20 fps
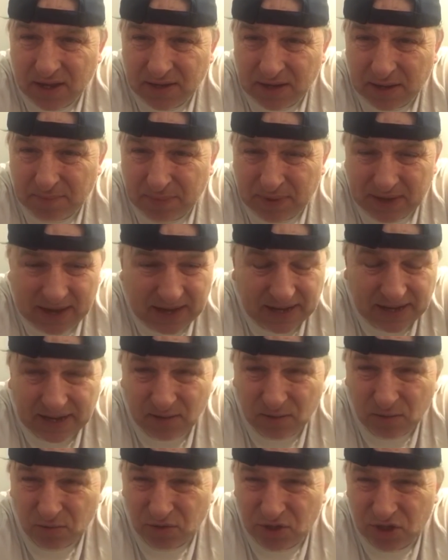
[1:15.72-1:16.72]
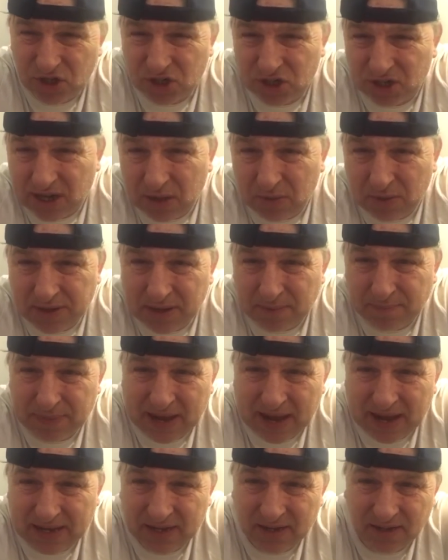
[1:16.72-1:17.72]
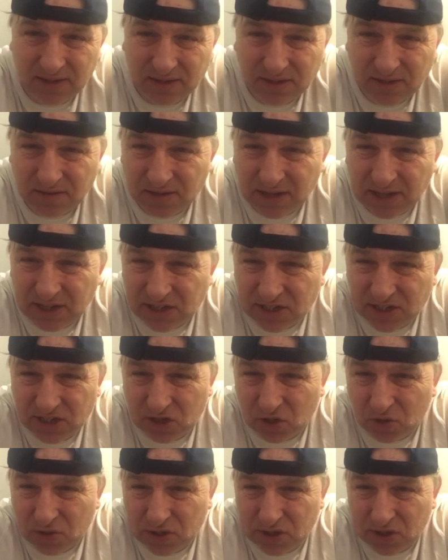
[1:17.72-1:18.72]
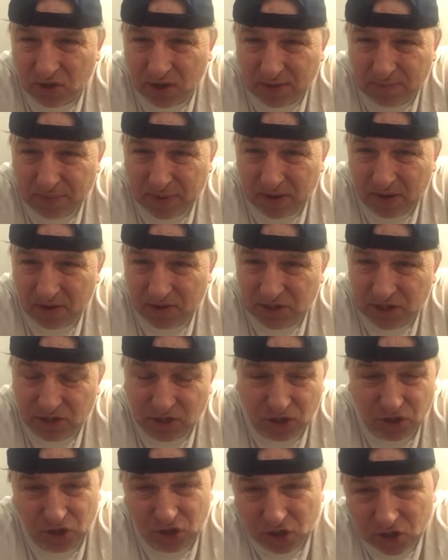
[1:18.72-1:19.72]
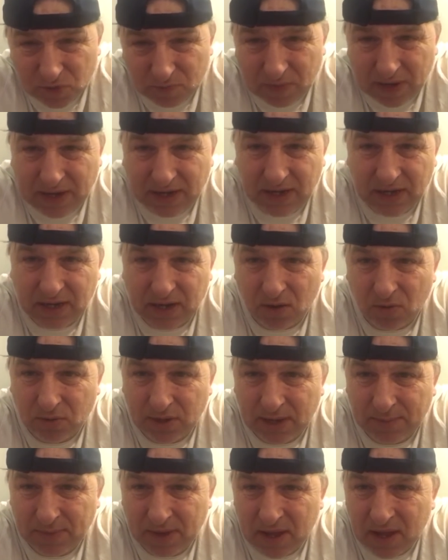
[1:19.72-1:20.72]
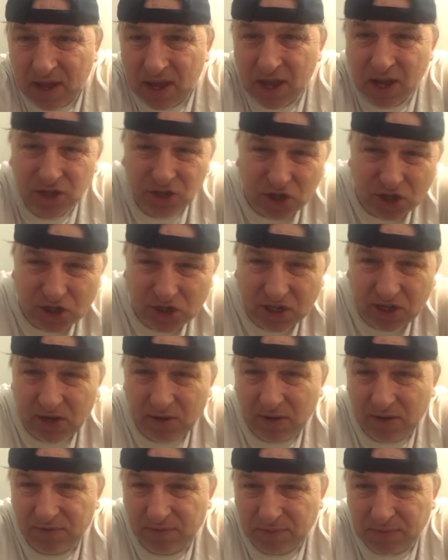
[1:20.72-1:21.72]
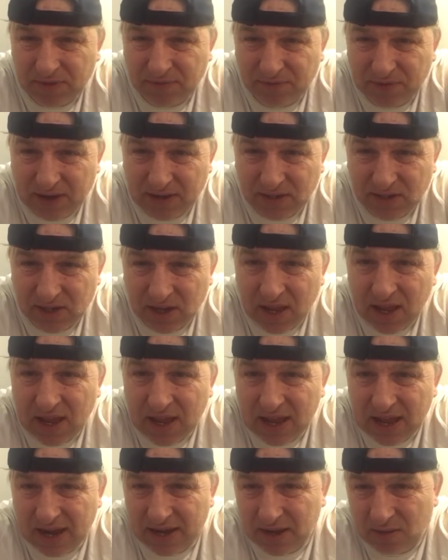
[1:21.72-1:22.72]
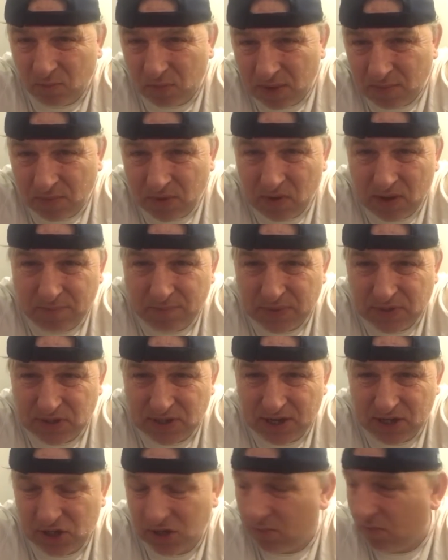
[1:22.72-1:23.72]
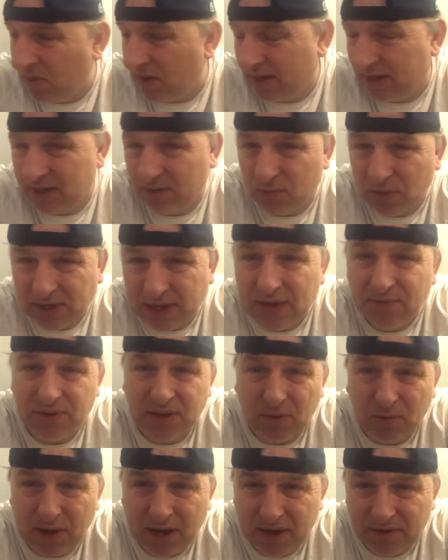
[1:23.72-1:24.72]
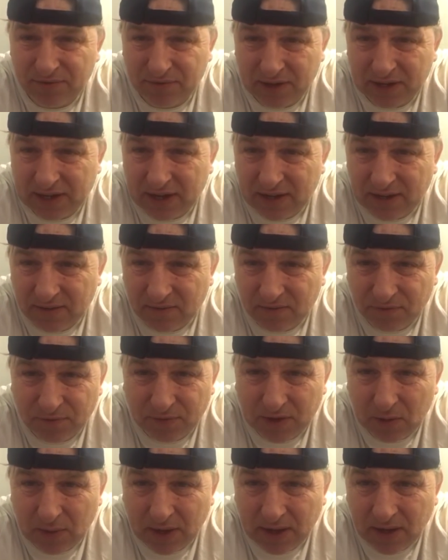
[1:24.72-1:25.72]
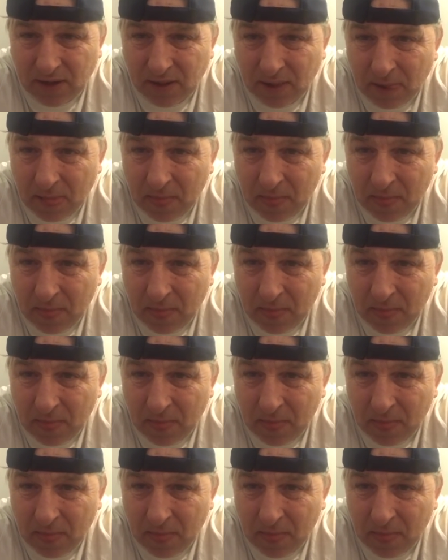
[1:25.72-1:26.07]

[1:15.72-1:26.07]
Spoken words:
they're playing it all slow at the back, and these suicide passes to just making the goalkeeper just clear it from defence, and then when we're in possession, we're giving away a fucking throw-in